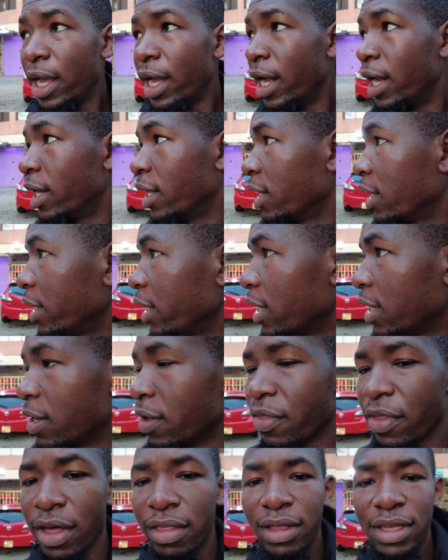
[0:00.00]
And uh, yeah,
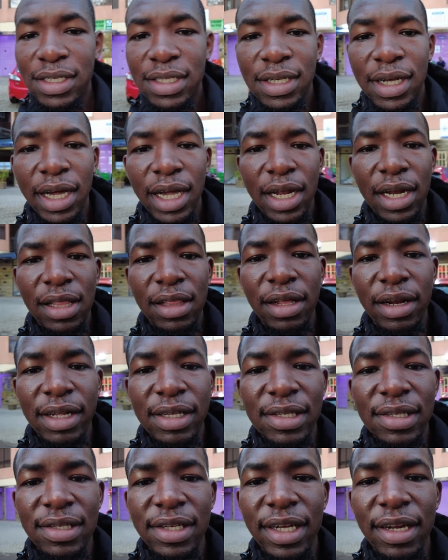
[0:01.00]
on the other side, there
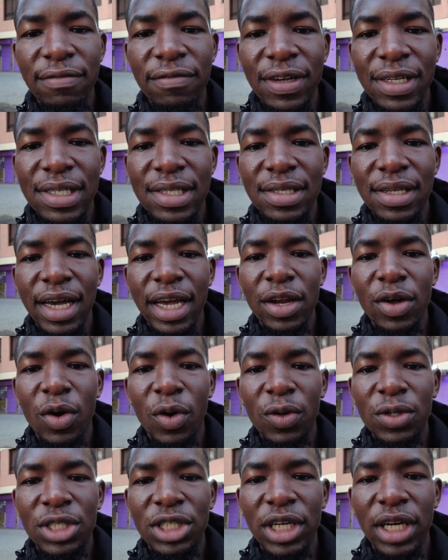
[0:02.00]
is Silverside
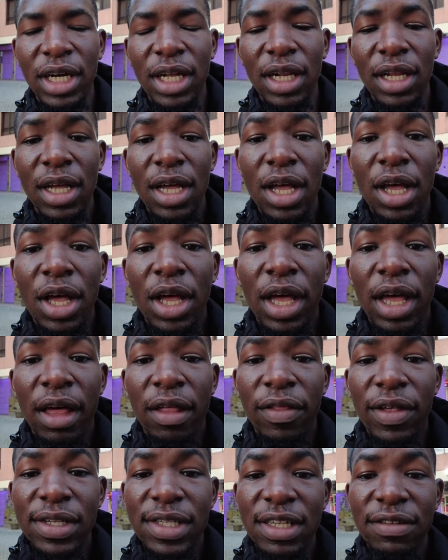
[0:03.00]
Hotel.
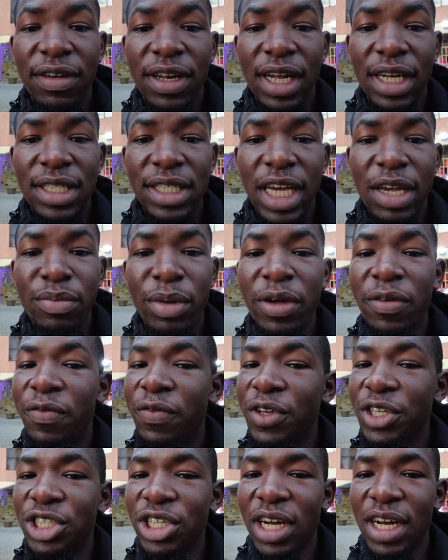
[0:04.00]
There's even a time I
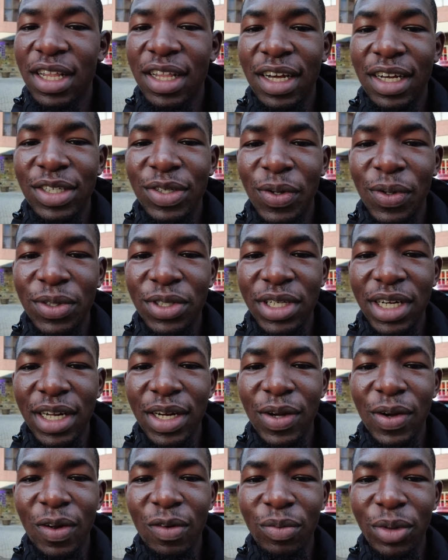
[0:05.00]
featured that
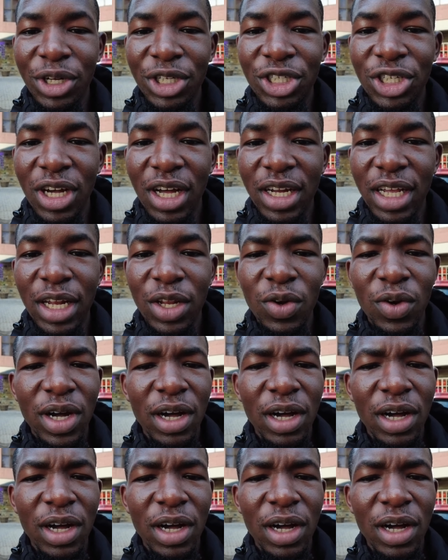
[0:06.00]
hotel on my channel. You